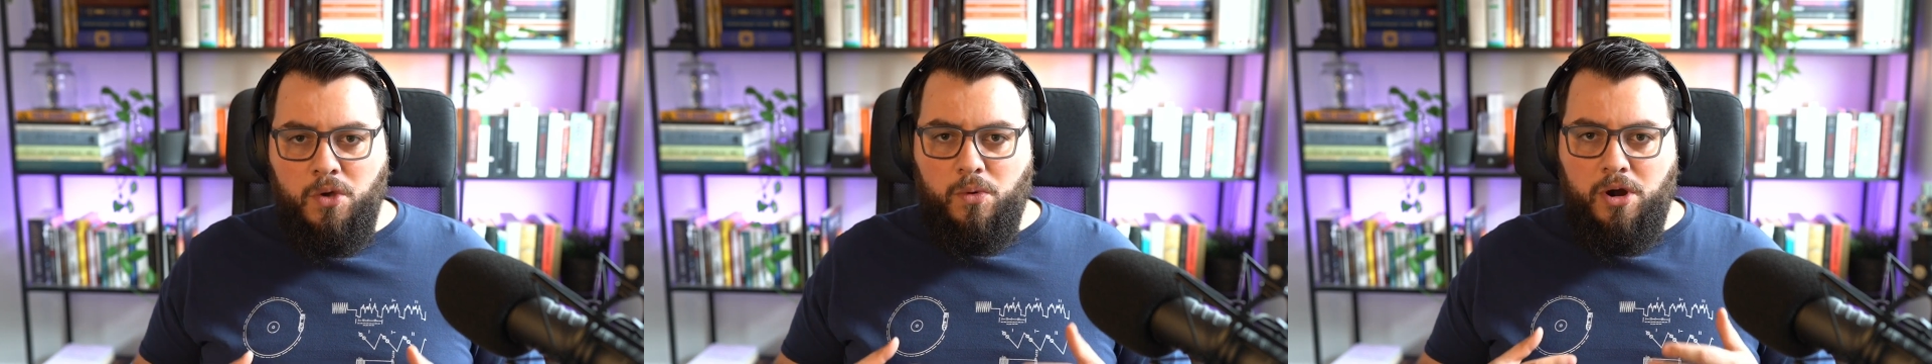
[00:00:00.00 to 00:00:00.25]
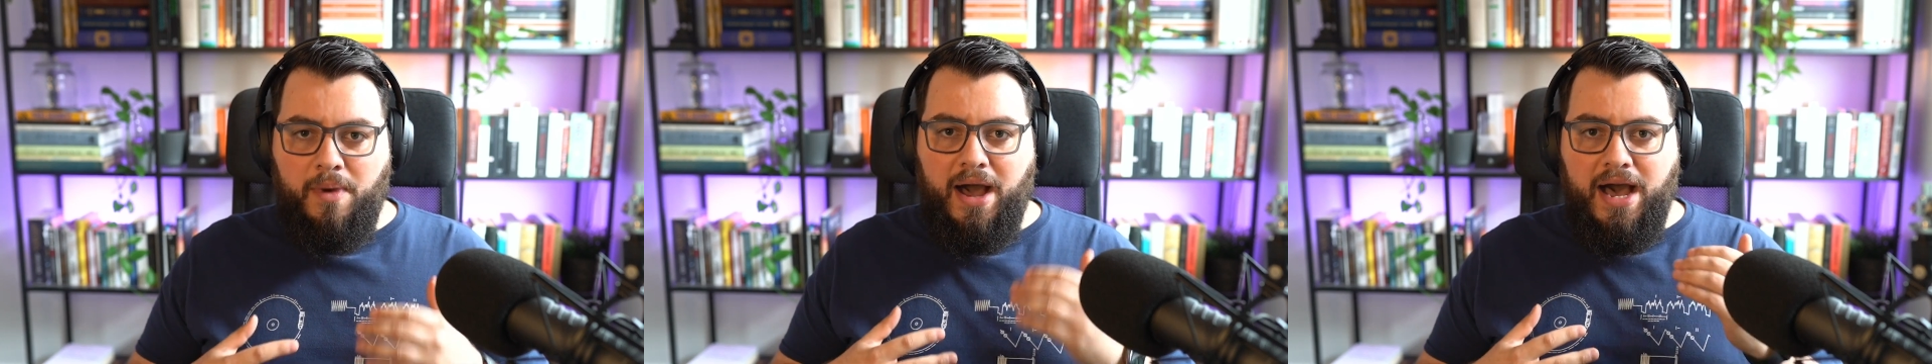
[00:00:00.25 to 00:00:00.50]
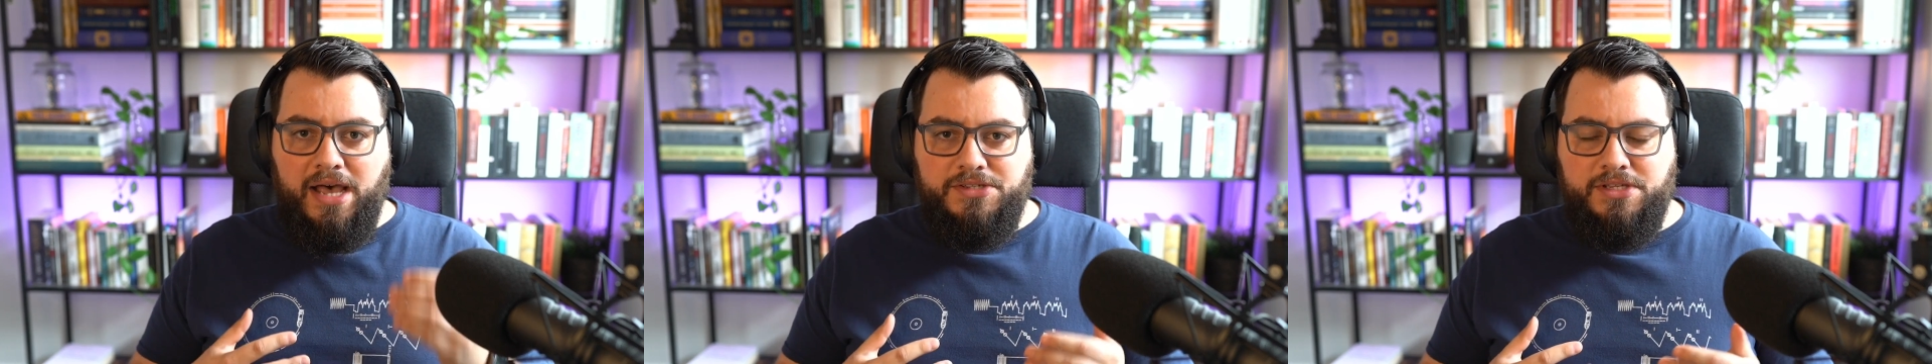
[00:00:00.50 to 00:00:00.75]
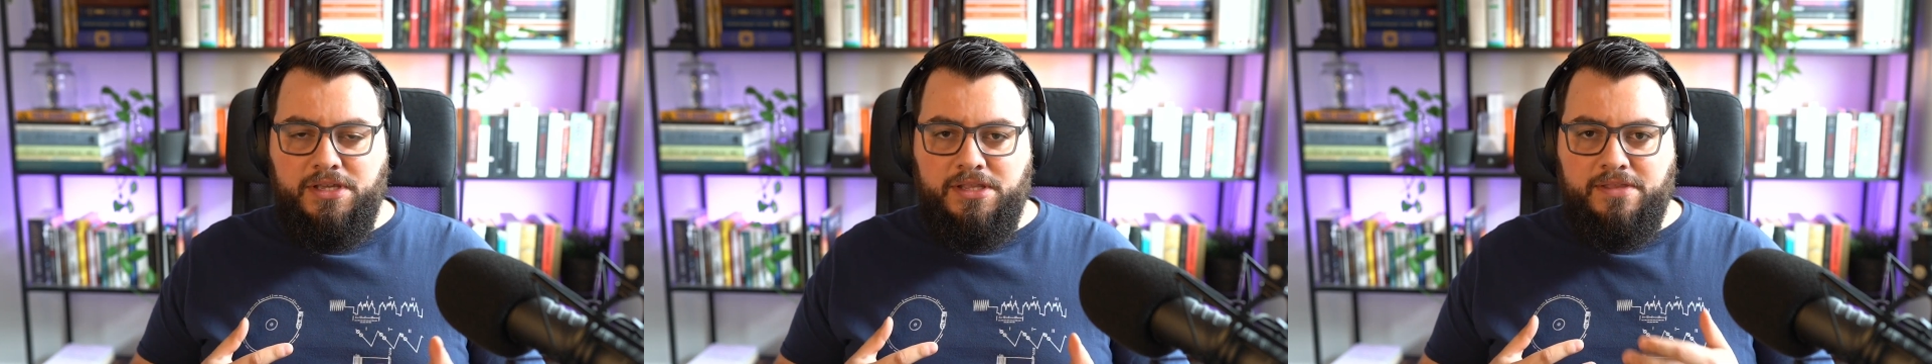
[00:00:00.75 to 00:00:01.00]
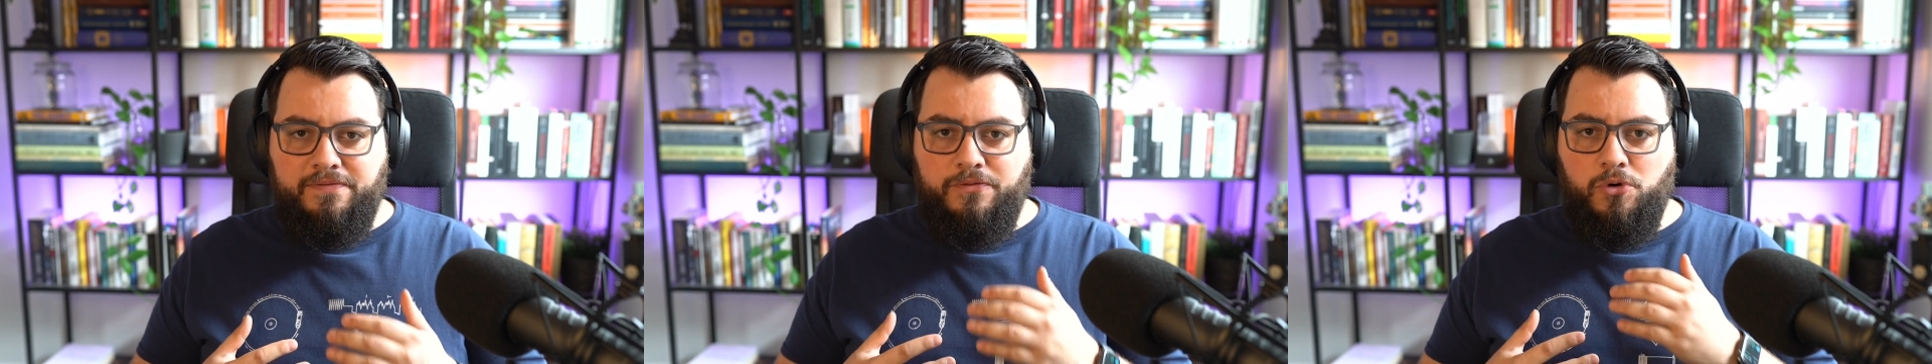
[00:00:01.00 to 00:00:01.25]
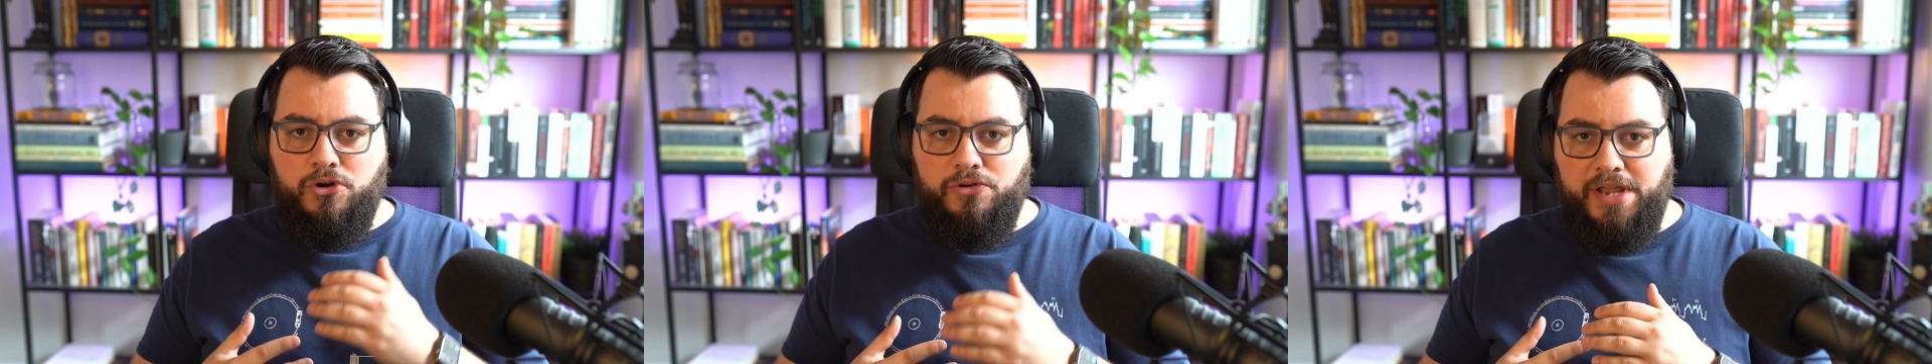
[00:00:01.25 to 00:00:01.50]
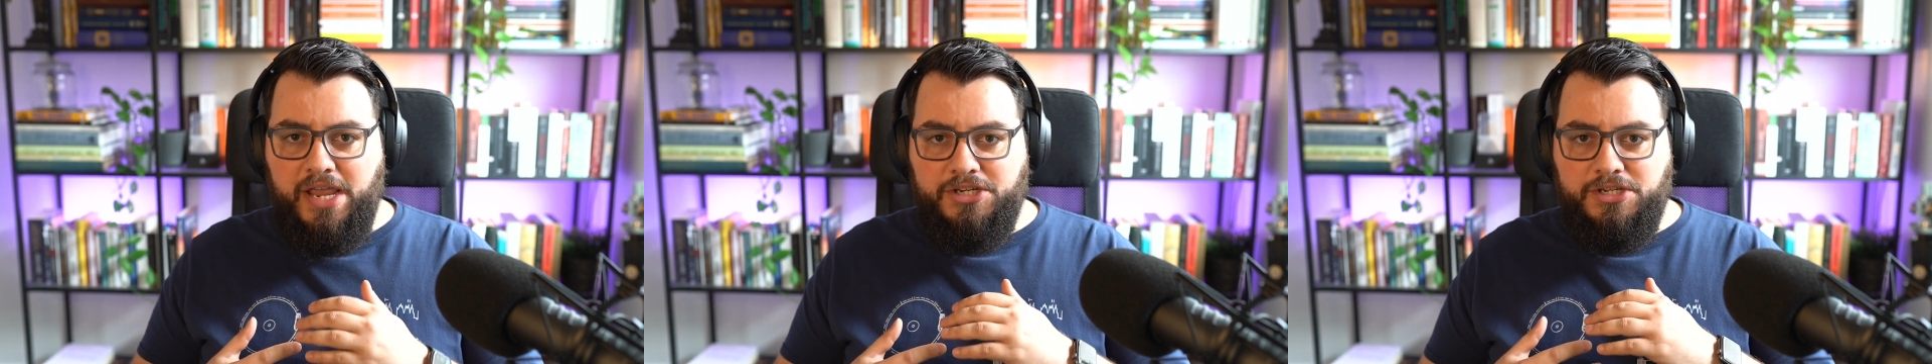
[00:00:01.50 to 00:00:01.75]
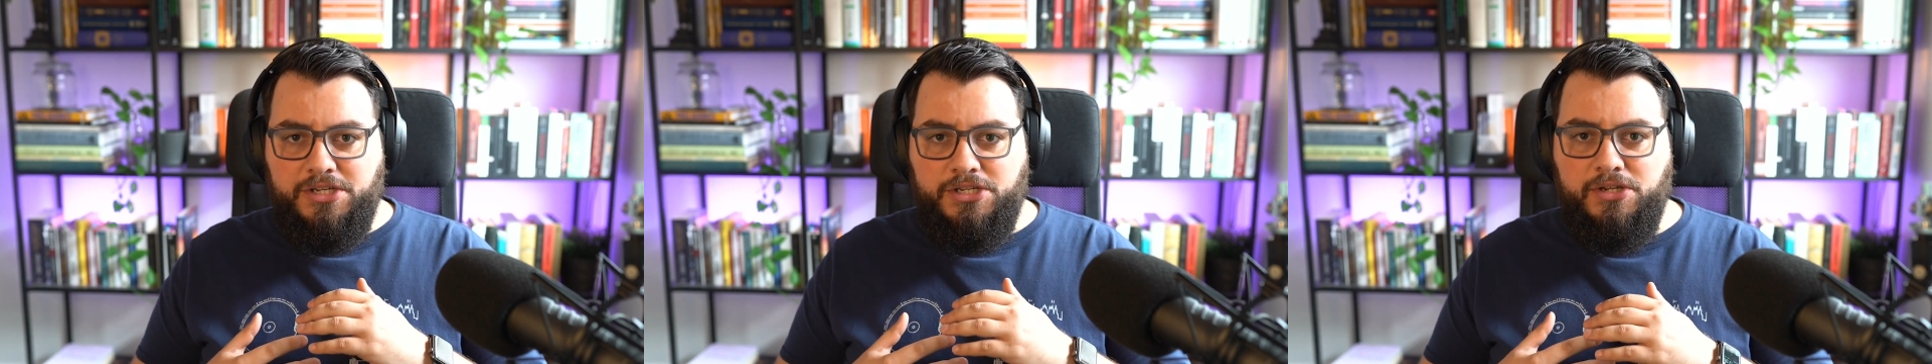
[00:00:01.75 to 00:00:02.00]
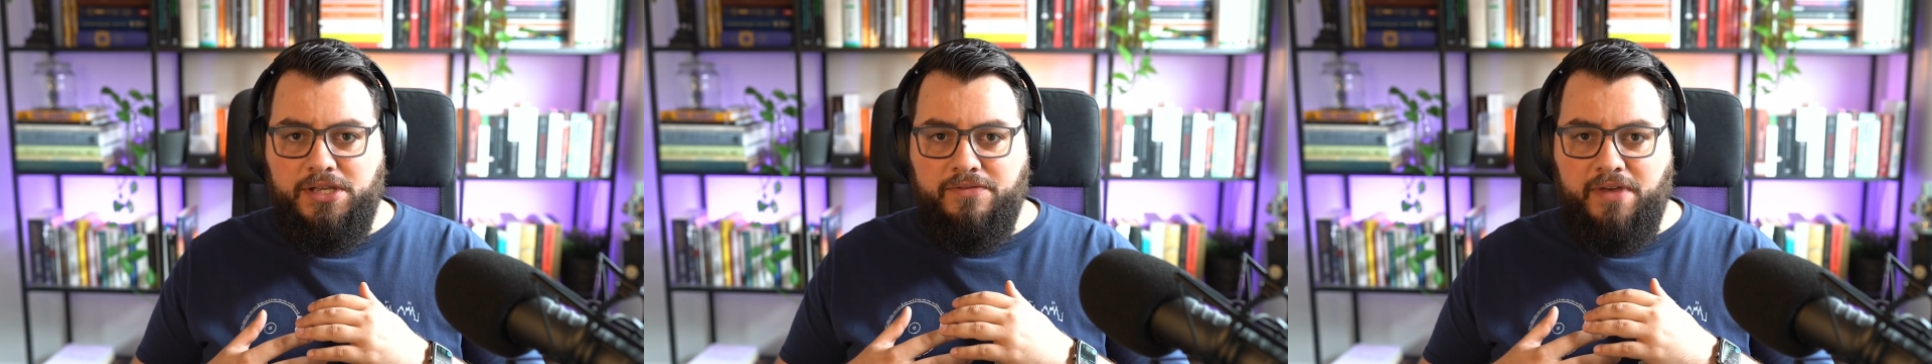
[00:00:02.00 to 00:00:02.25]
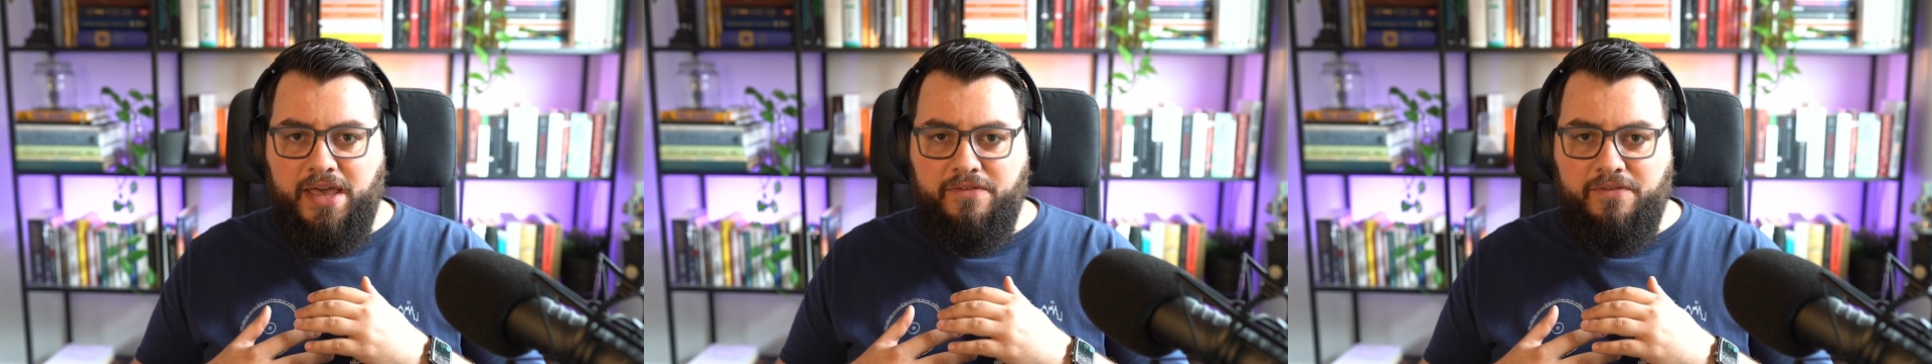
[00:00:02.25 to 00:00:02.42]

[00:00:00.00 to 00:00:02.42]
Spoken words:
where I'm asking for creationists to give